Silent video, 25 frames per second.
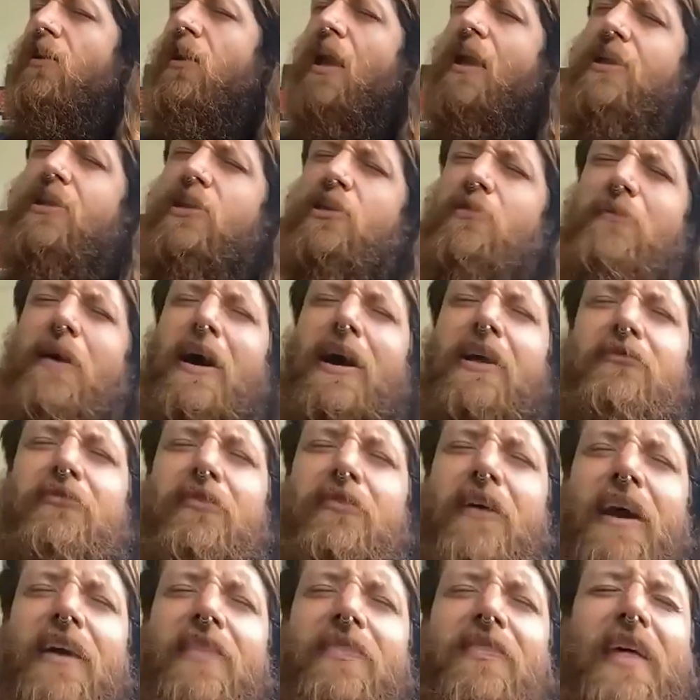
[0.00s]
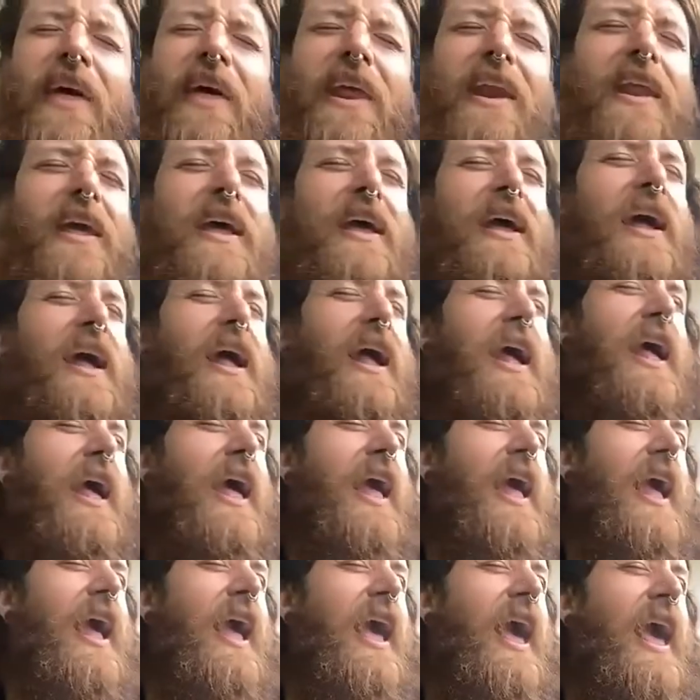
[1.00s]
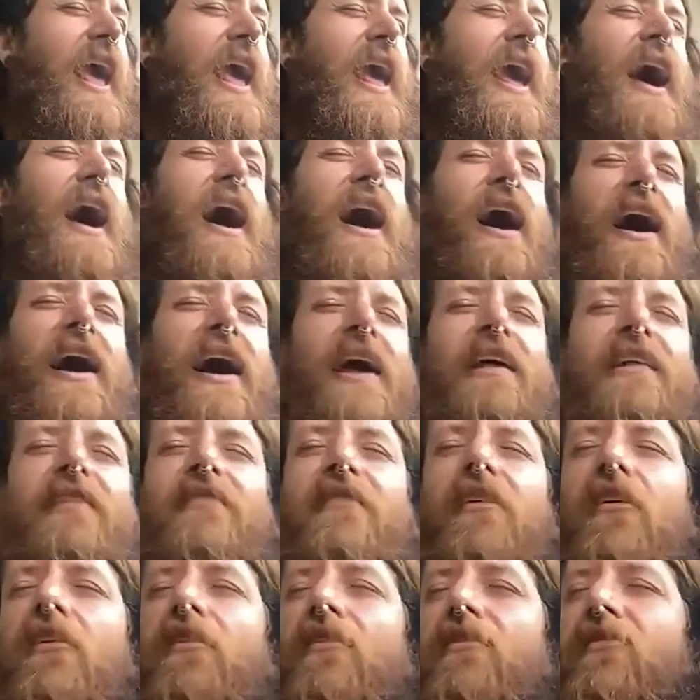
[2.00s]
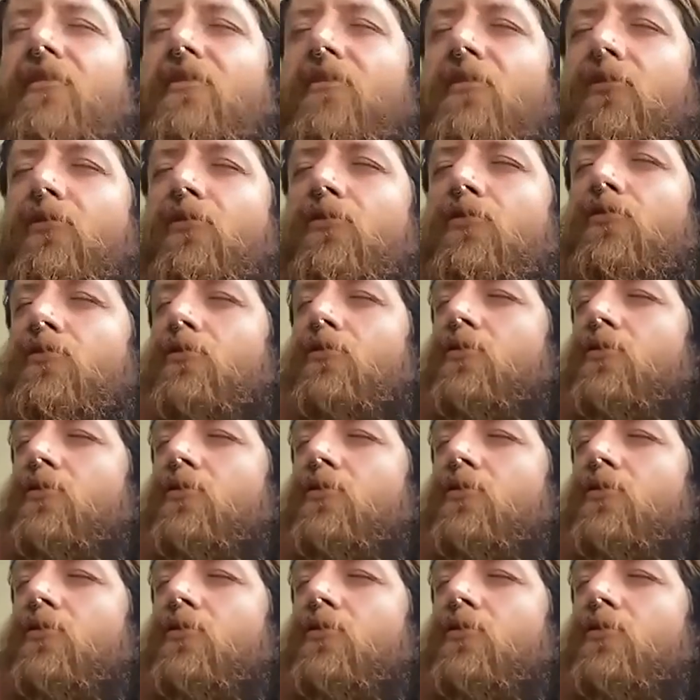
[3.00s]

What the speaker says: you might find that AI starts to